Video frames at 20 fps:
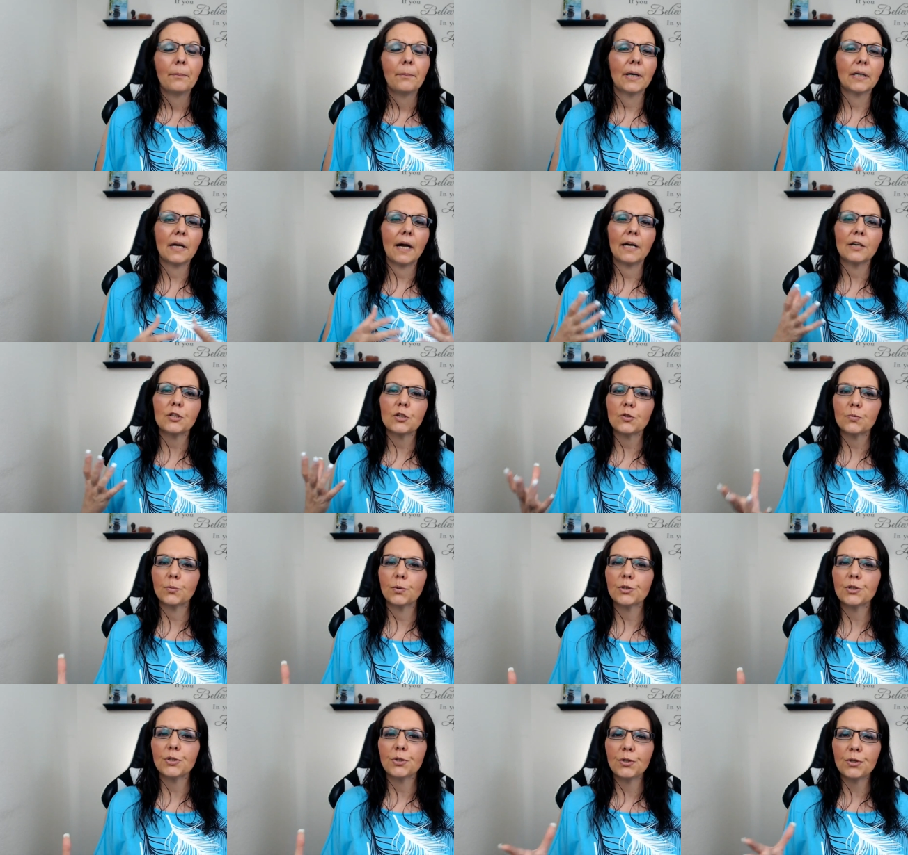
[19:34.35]
But I just
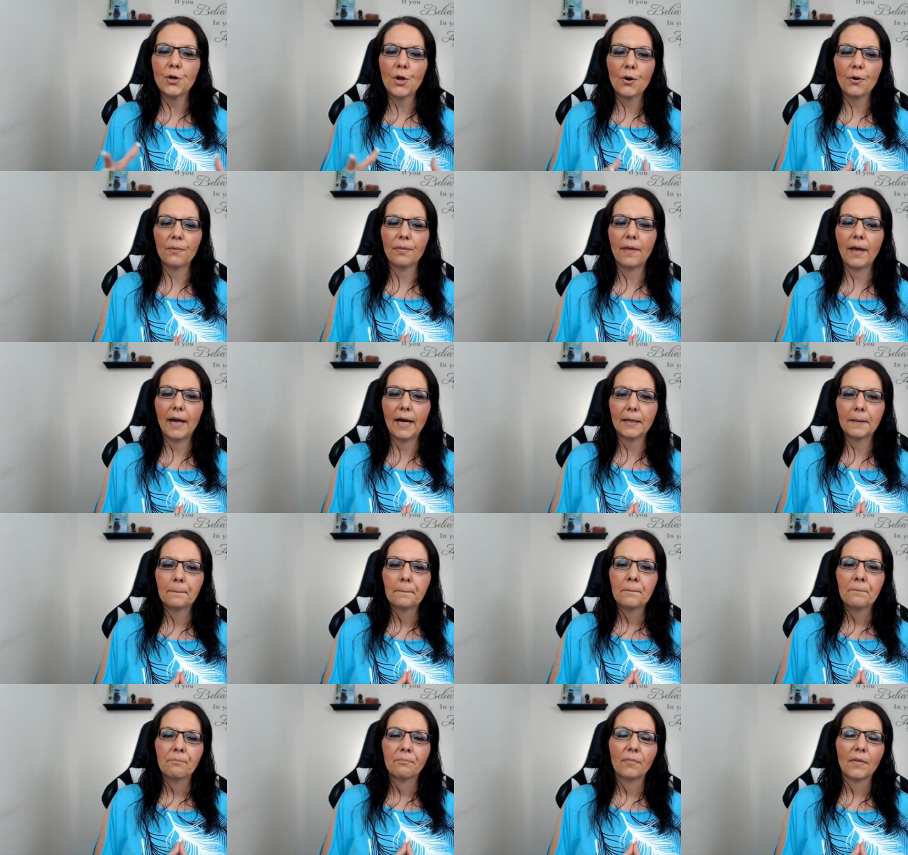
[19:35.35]
want you to know
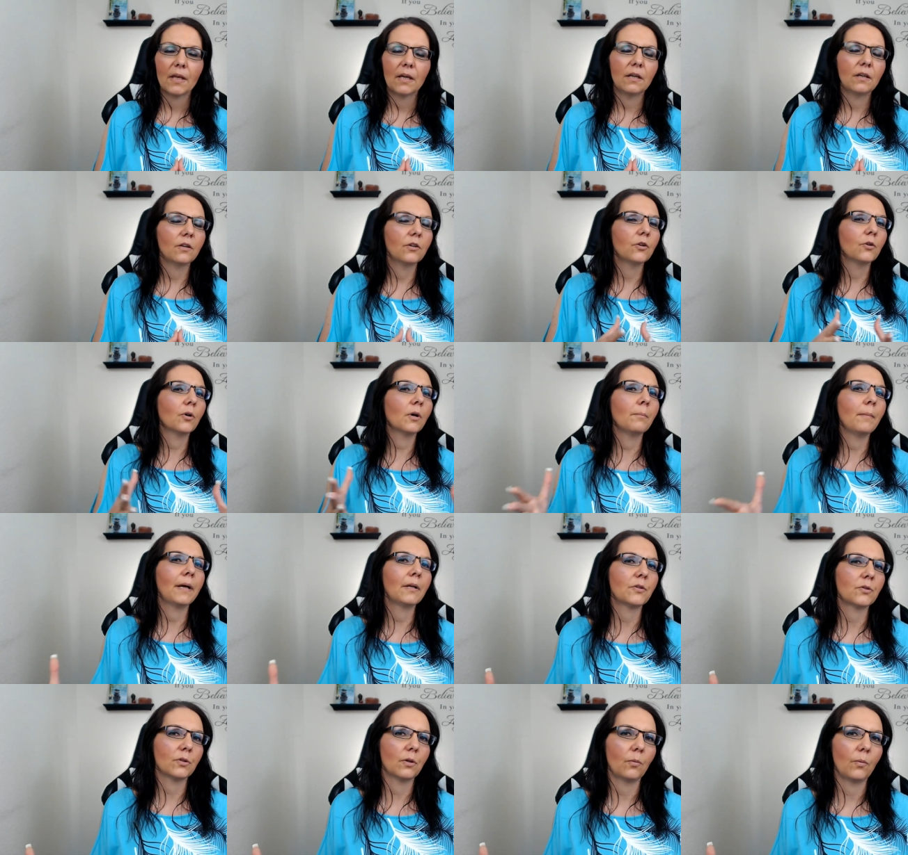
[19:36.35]
that you're
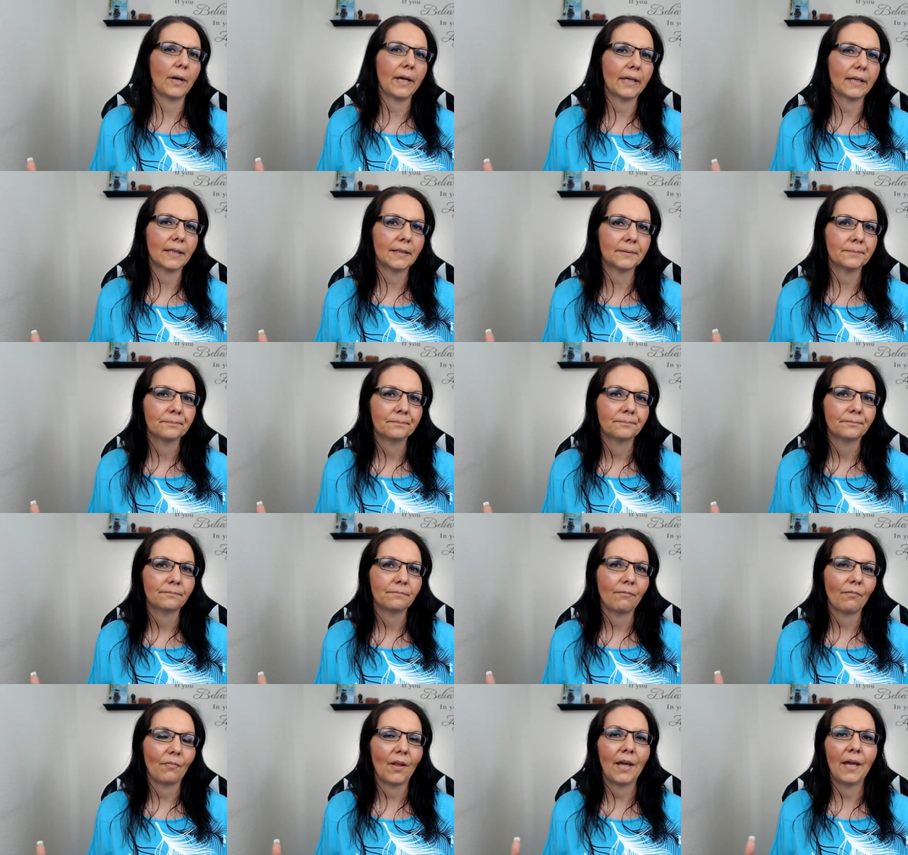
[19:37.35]
meant to awaken
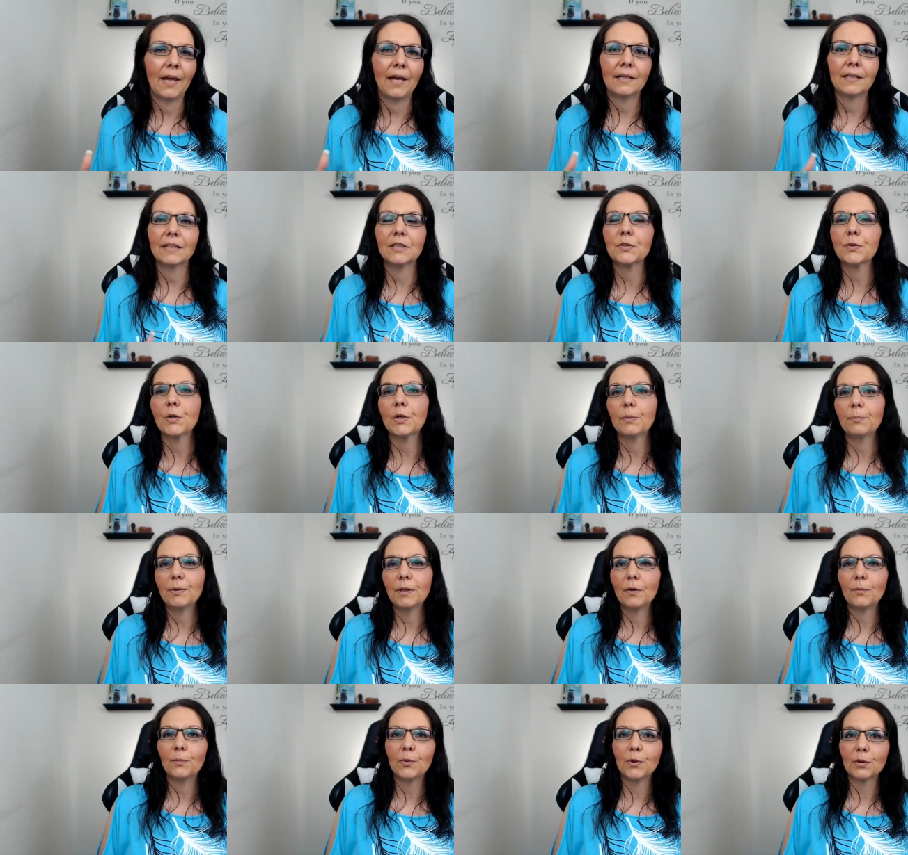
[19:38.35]
and it's going to
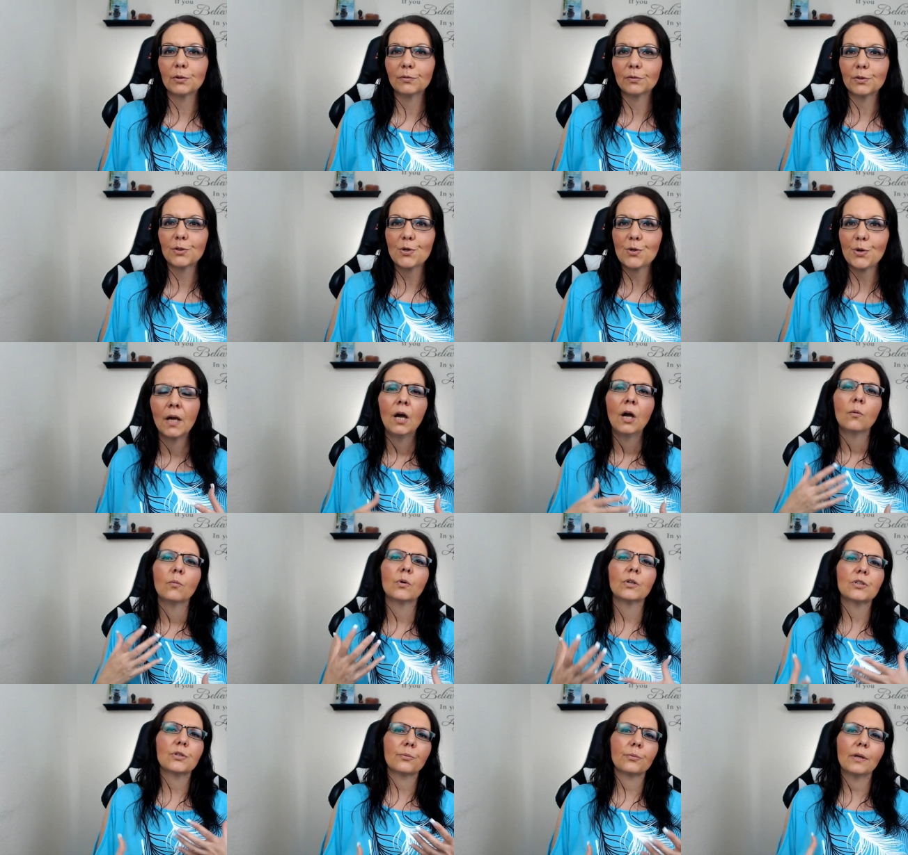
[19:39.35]
be a beautiful journey.
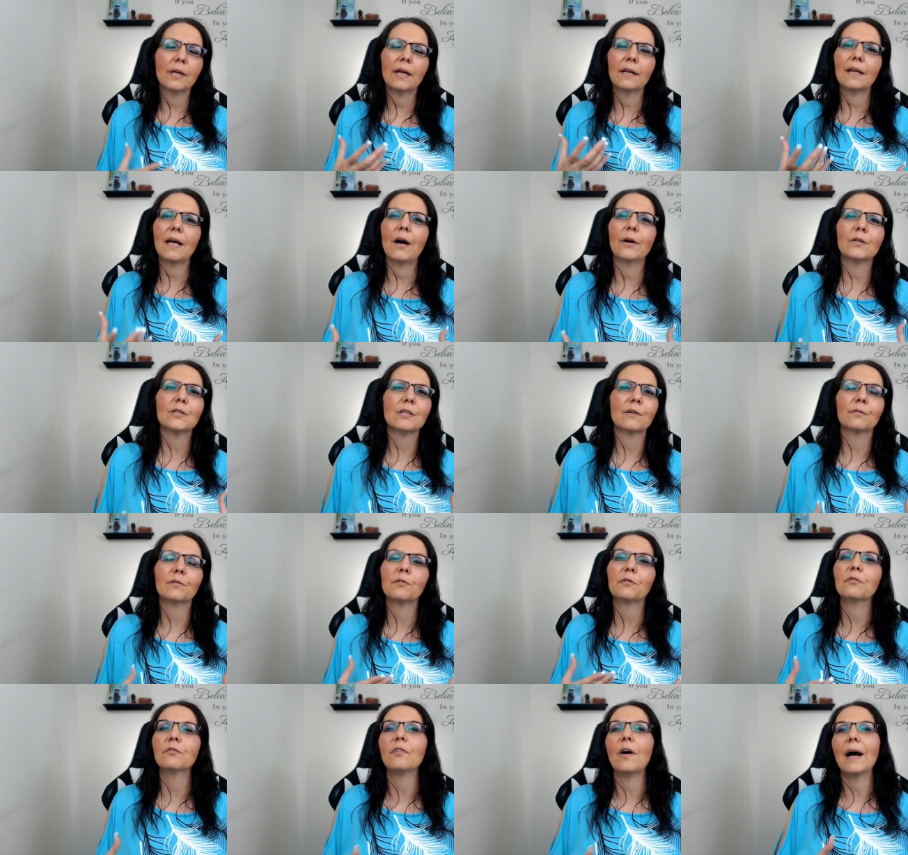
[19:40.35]
Once you really allow yourself to
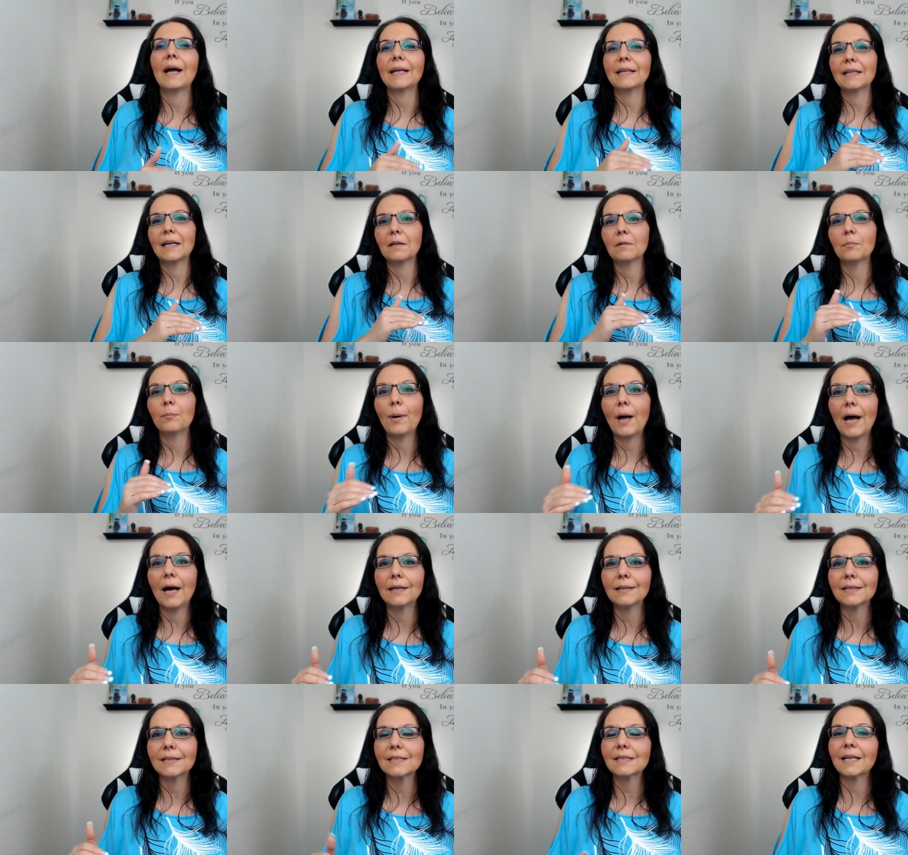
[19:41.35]
find that
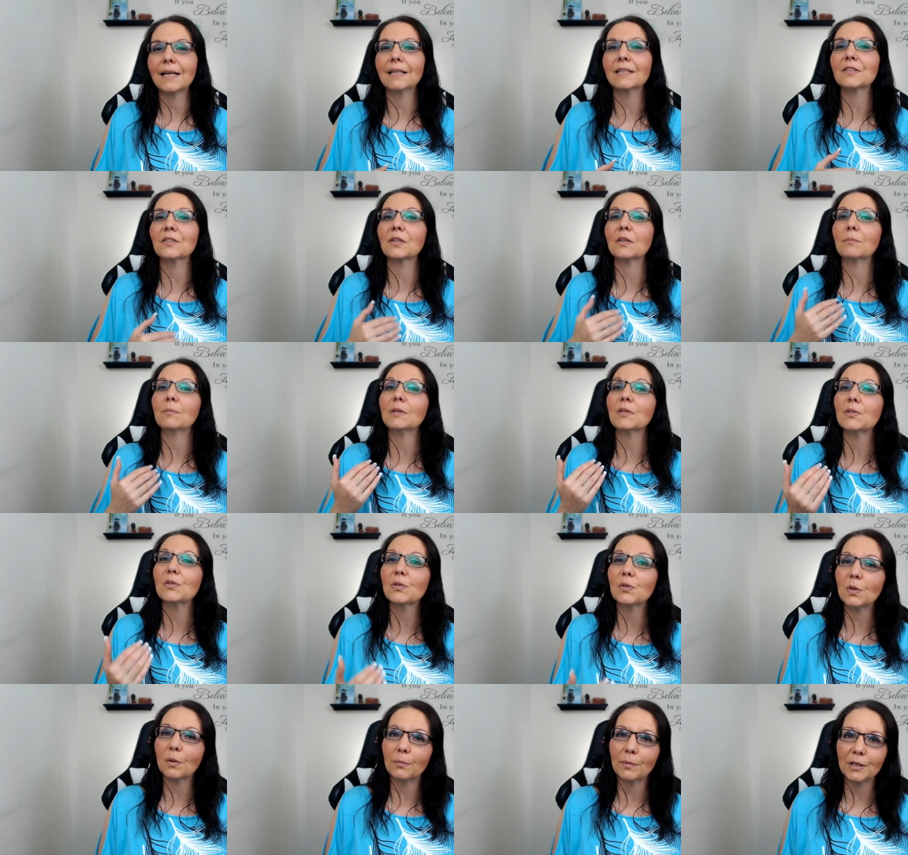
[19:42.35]
balance, then it's going to be
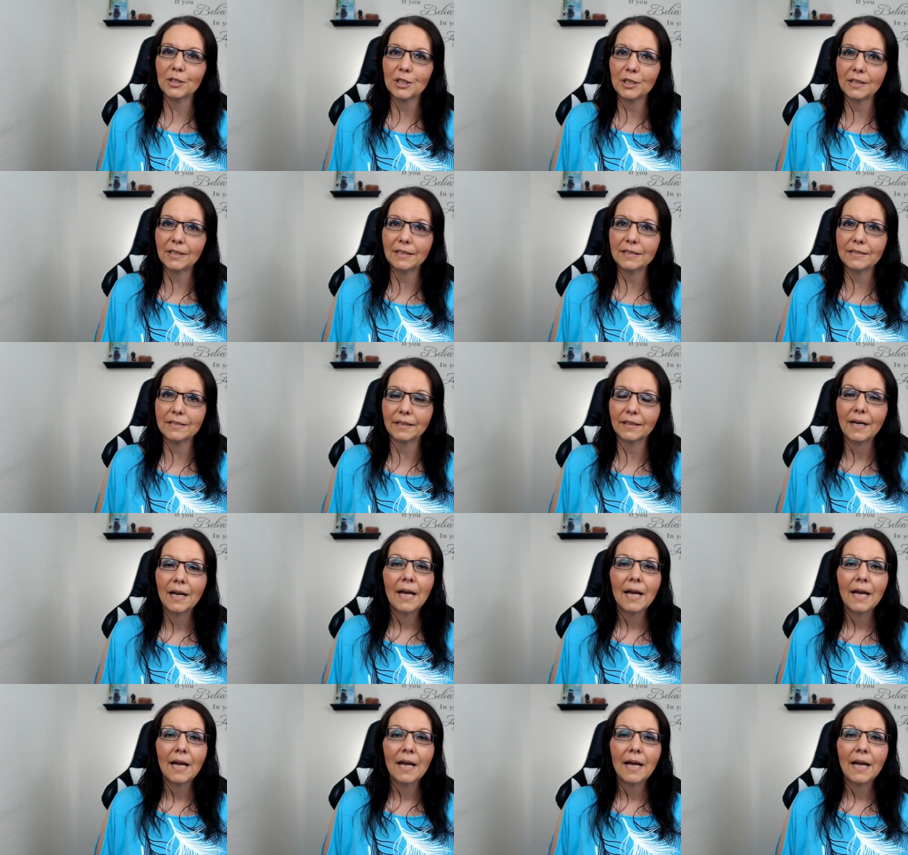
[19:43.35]
so much easier.